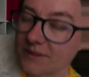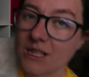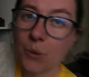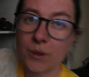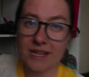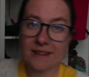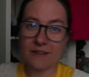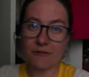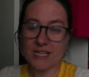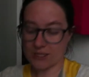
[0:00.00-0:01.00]
within the
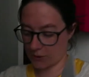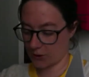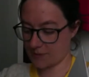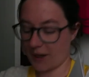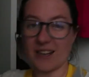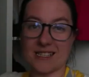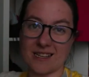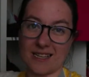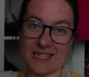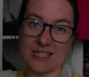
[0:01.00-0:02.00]
resource, but I
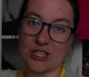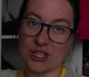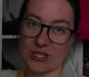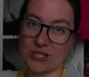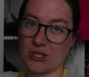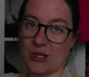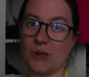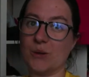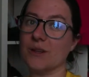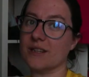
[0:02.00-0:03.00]
decided to just
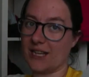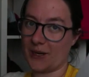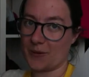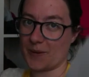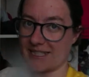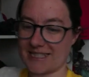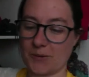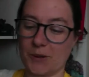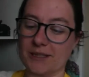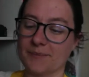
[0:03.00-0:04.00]
do the lower ability
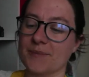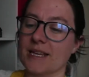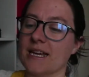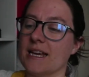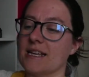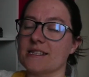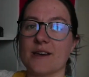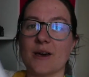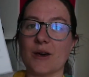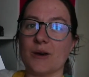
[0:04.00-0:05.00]
one. So
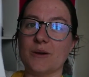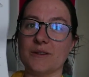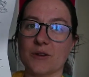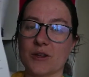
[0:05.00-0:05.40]
they've got the